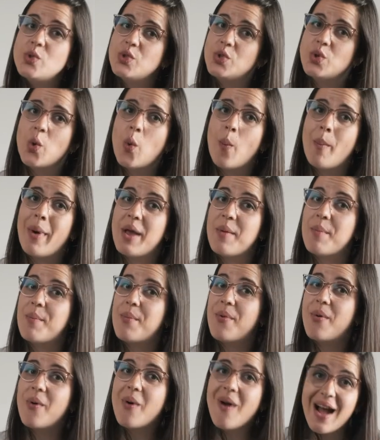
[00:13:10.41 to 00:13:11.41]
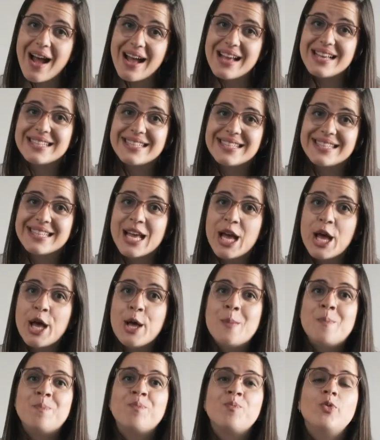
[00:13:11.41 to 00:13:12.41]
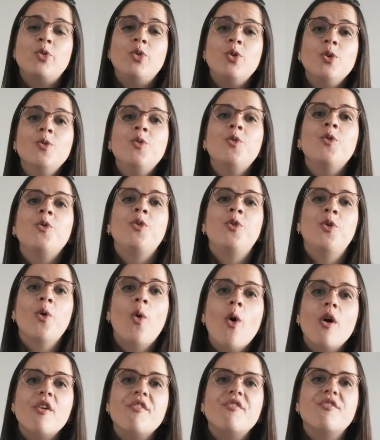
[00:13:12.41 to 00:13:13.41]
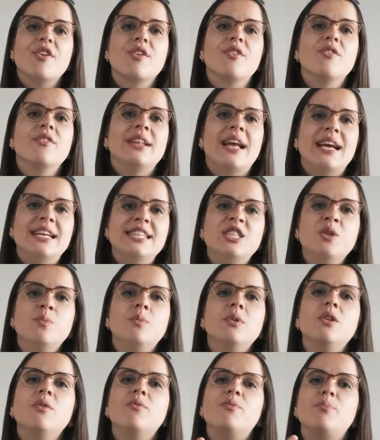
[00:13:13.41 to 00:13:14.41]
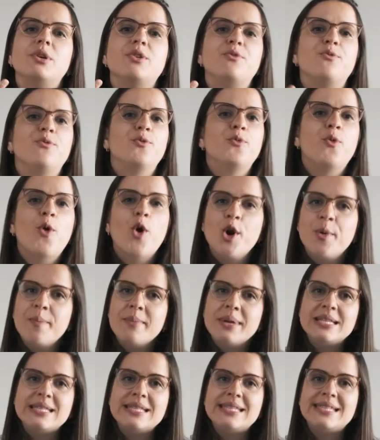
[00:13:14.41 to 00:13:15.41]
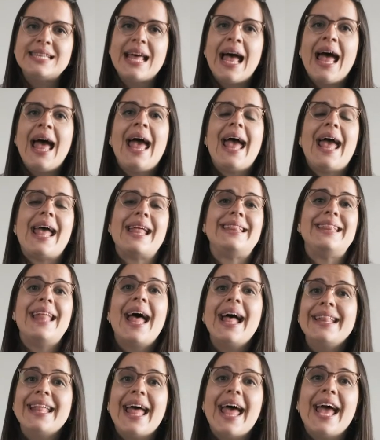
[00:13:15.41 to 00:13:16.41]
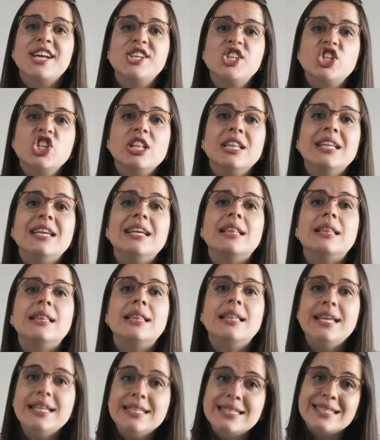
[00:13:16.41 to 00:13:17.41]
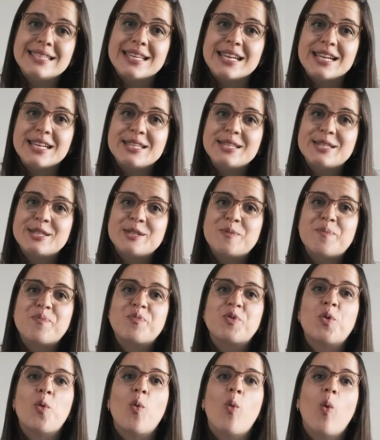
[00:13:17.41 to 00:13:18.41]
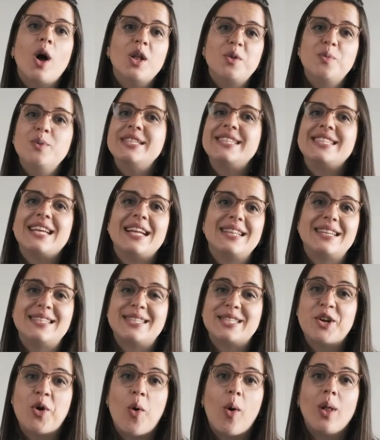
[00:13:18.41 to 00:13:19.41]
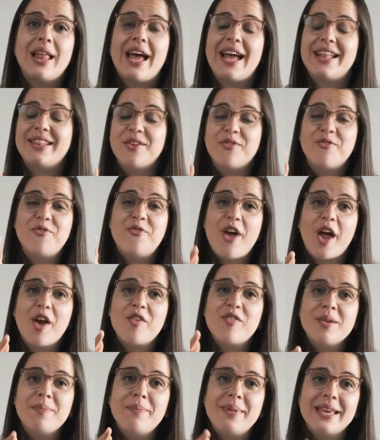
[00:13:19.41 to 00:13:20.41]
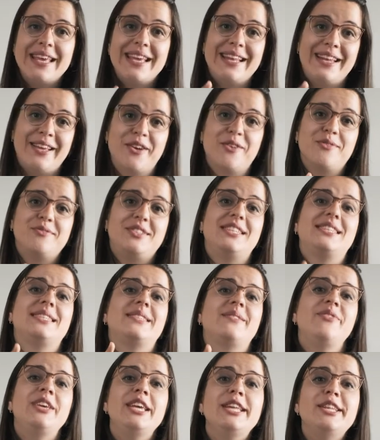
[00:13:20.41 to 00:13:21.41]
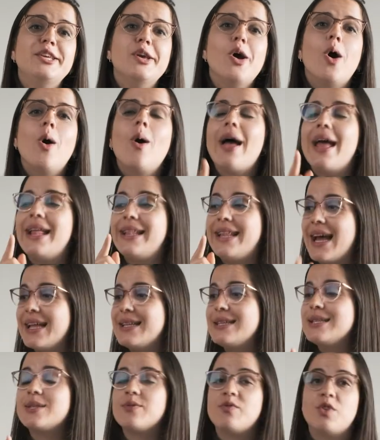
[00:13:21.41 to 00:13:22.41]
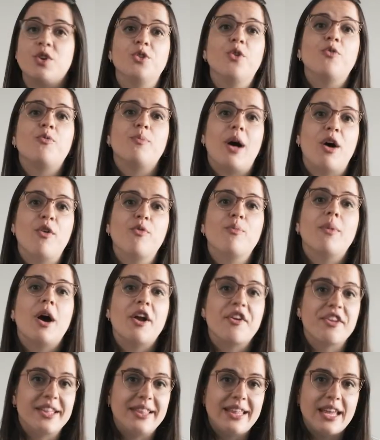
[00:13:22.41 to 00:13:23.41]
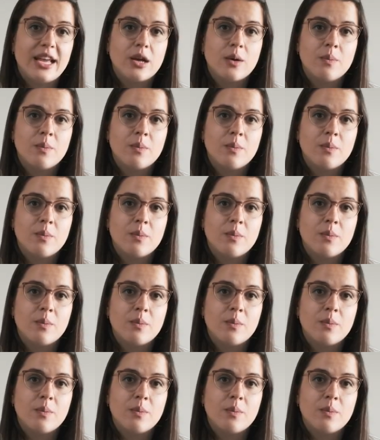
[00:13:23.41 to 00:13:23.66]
you by price due to your recognizable performance, and that actually leads us to what we set as a goal at the very beginning of this video, and that is word of mouth marketing.